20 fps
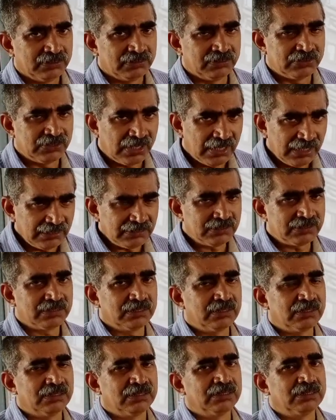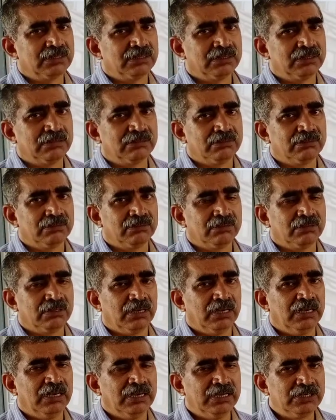That
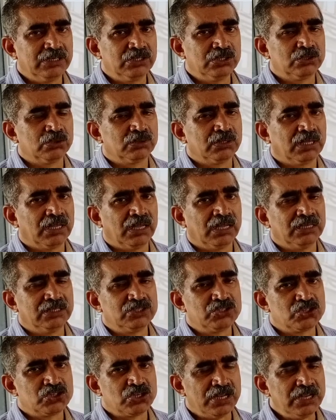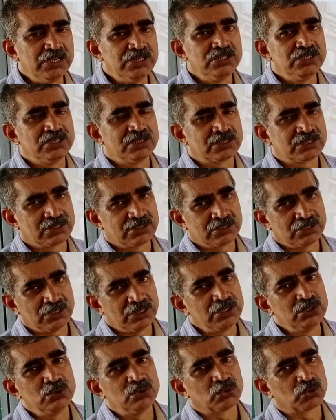led to the changes
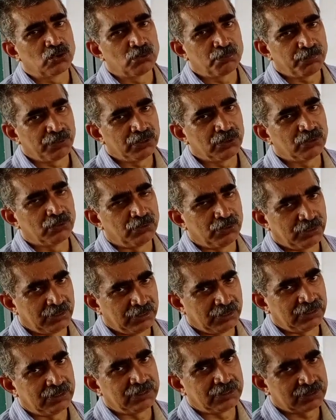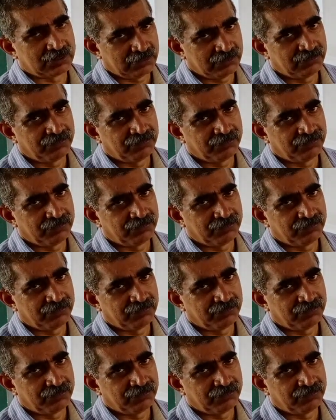in European continent.